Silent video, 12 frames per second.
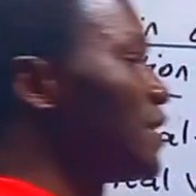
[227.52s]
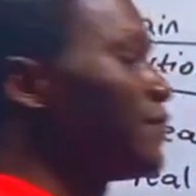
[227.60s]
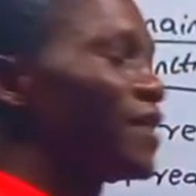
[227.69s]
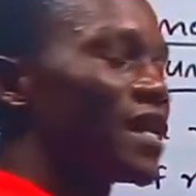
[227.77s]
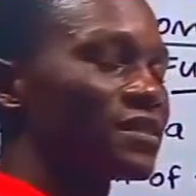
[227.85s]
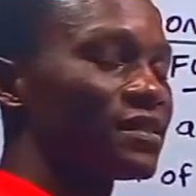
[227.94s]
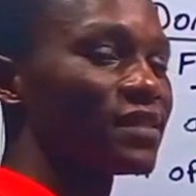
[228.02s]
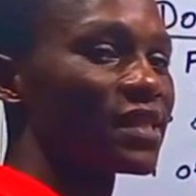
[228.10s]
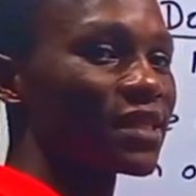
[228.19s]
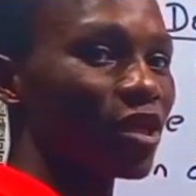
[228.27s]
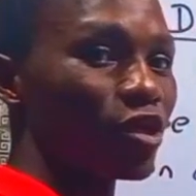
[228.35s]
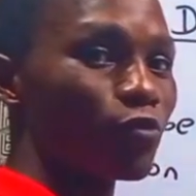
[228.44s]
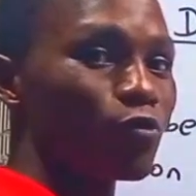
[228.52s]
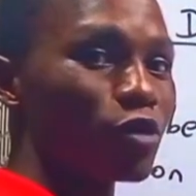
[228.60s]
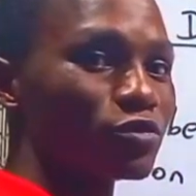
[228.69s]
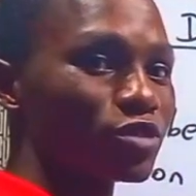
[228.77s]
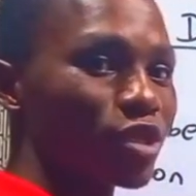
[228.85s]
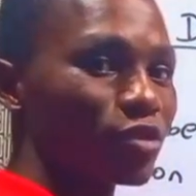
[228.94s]
if x is less than or
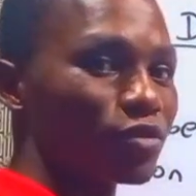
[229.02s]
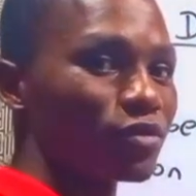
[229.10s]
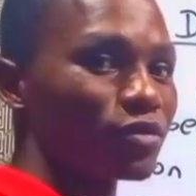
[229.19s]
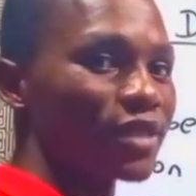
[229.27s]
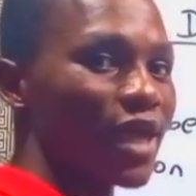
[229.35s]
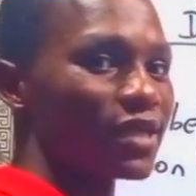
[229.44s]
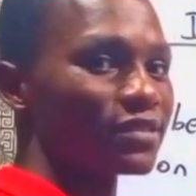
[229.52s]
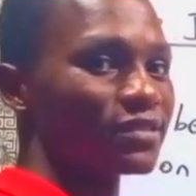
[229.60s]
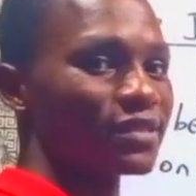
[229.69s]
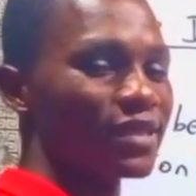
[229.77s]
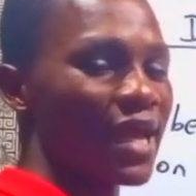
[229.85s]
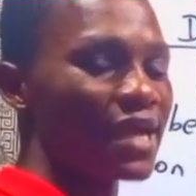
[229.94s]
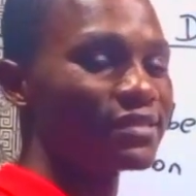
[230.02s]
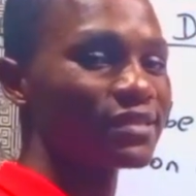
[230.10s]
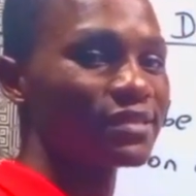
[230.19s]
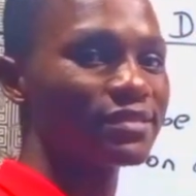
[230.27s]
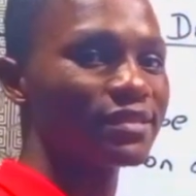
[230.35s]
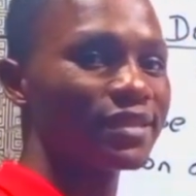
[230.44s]
equal to 0. That's if x
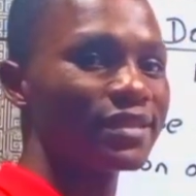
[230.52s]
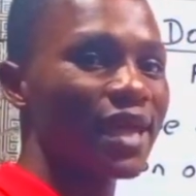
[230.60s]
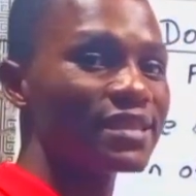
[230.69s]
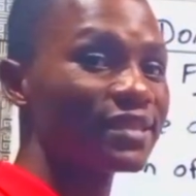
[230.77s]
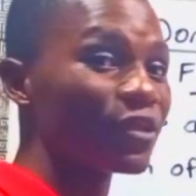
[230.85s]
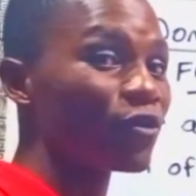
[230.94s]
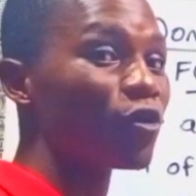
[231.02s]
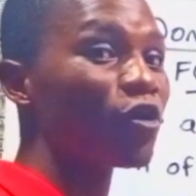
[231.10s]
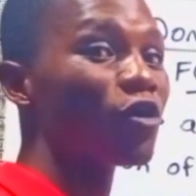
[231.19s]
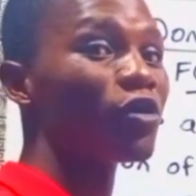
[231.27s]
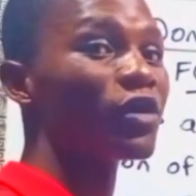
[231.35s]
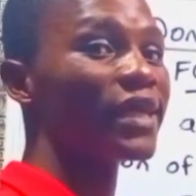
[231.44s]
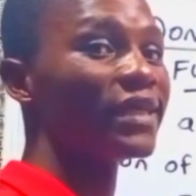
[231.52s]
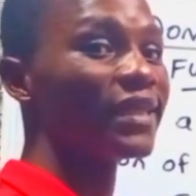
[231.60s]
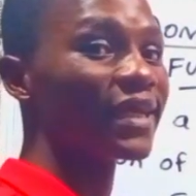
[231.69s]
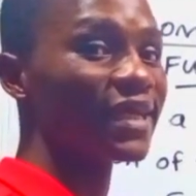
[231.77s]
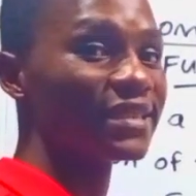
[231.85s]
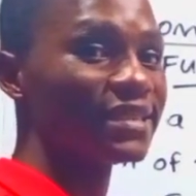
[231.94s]
is either 0 or a
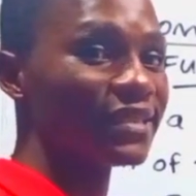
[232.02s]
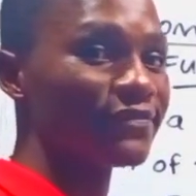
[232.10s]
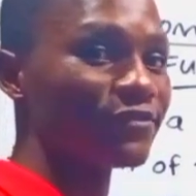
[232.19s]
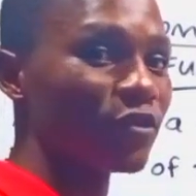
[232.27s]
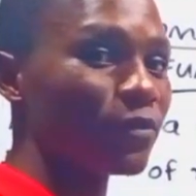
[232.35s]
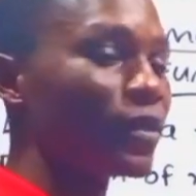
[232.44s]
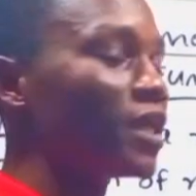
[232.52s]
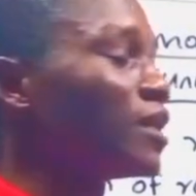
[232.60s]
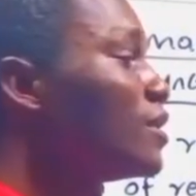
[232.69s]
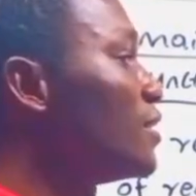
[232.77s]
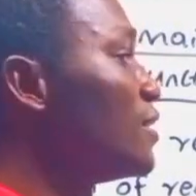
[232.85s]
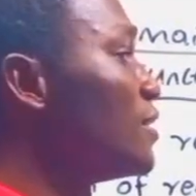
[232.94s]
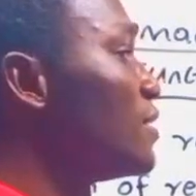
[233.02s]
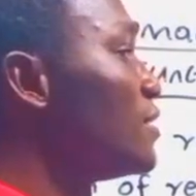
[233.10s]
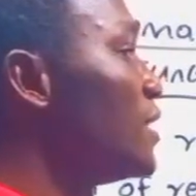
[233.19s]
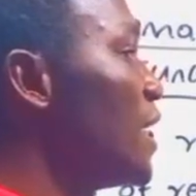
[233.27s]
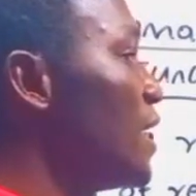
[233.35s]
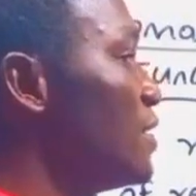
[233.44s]
negative number.
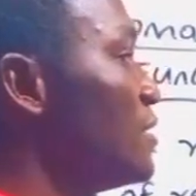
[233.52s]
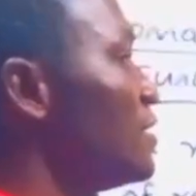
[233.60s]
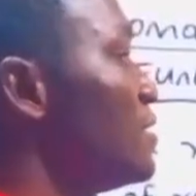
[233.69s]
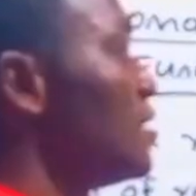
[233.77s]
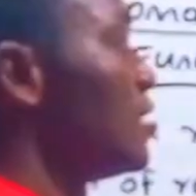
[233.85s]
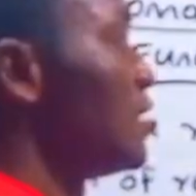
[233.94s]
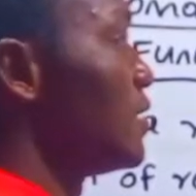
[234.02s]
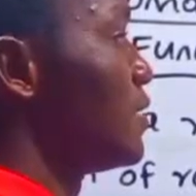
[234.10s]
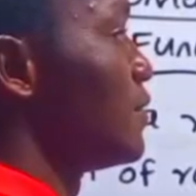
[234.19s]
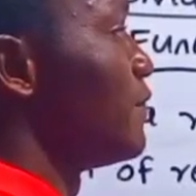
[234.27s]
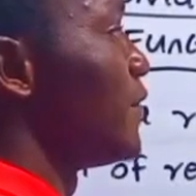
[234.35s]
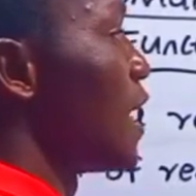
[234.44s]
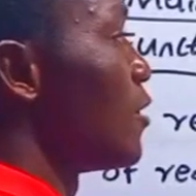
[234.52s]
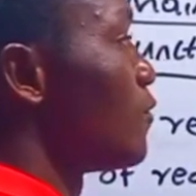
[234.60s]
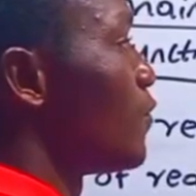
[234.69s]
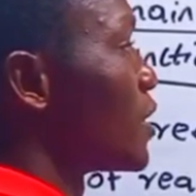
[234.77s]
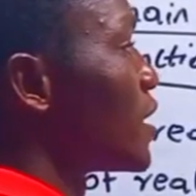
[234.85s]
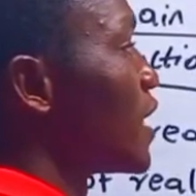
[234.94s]
Then the value
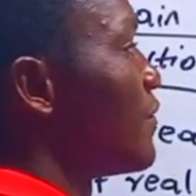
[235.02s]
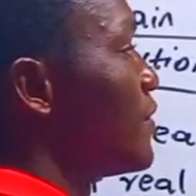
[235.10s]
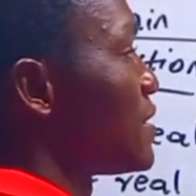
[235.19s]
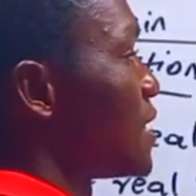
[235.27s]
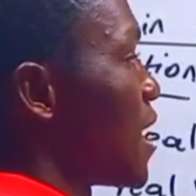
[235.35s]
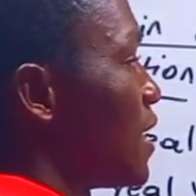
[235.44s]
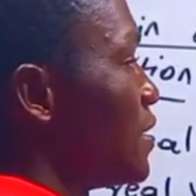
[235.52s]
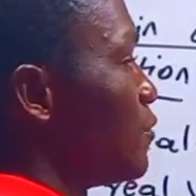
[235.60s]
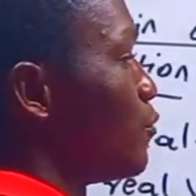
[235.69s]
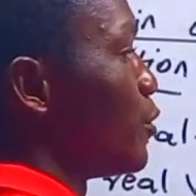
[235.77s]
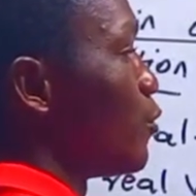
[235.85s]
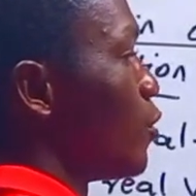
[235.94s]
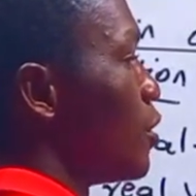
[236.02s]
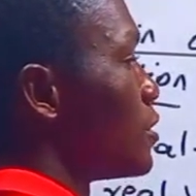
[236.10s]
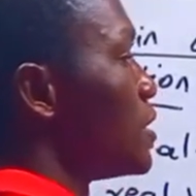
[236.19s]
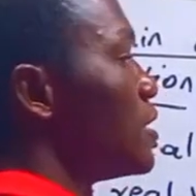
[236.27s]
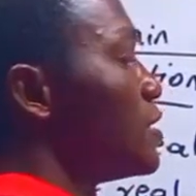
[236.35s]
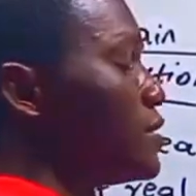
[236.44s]
for the Heaviside will be
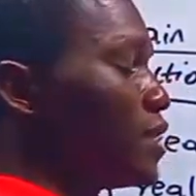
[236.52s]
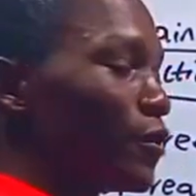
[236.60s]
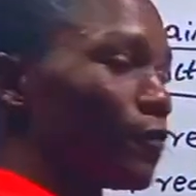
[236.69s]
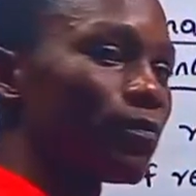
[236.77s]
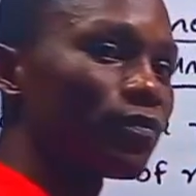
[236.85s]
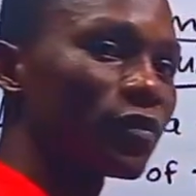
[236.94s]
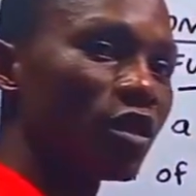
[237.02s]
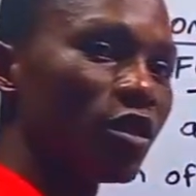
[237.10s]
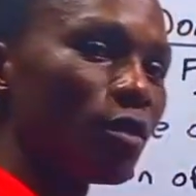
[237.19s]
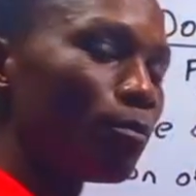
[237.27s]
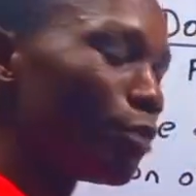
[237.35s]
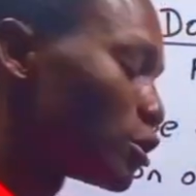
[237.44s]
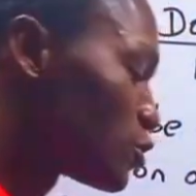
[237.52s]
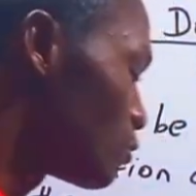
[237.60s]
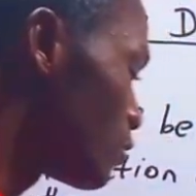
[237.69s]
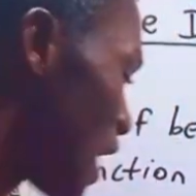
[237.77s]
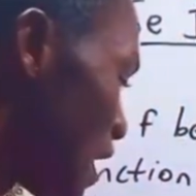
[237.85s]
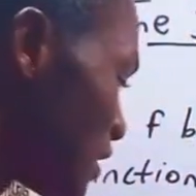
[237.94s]
what? 0. But
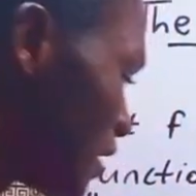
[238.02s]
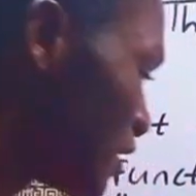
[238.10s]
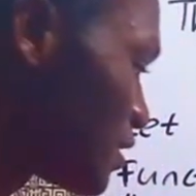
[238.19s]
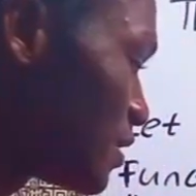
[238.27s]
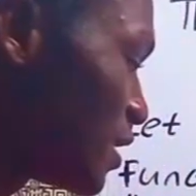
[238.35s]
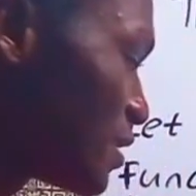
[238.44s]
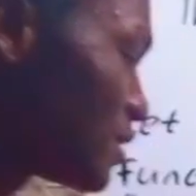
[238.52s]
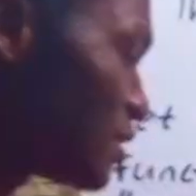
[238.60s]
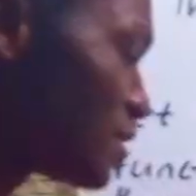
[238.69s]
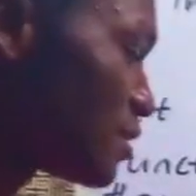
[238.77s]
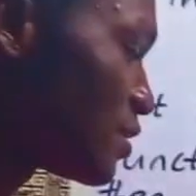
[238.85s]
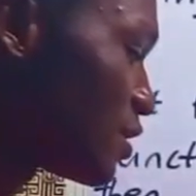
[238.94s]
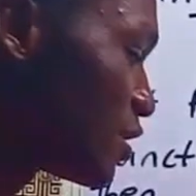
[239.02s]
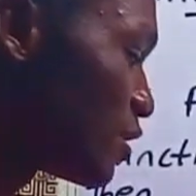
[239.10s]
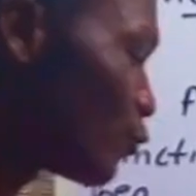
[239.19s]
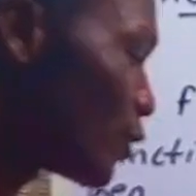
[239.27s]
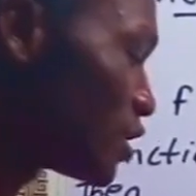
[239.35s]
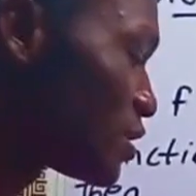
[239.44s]
look at this. This is we